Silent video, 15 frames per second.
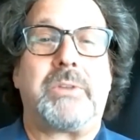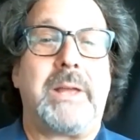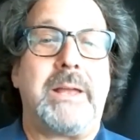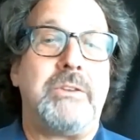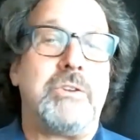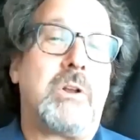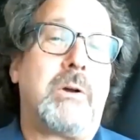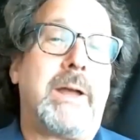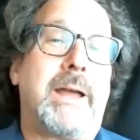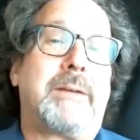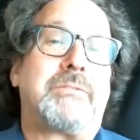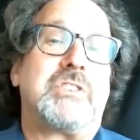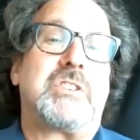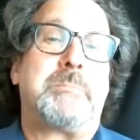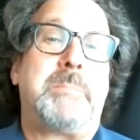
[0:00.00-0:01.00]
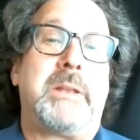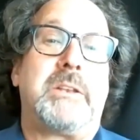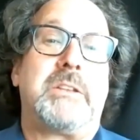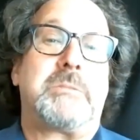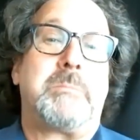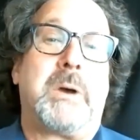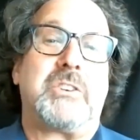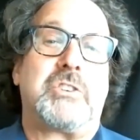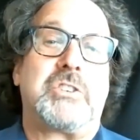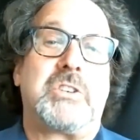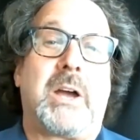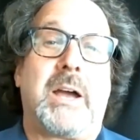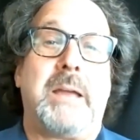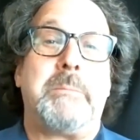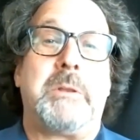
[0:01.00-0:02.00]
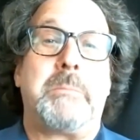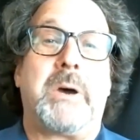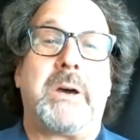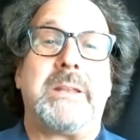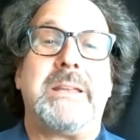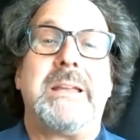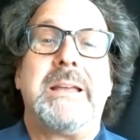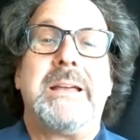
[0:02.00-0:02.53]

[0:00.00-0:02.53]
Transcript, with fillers: and you don't have to spend as much time and money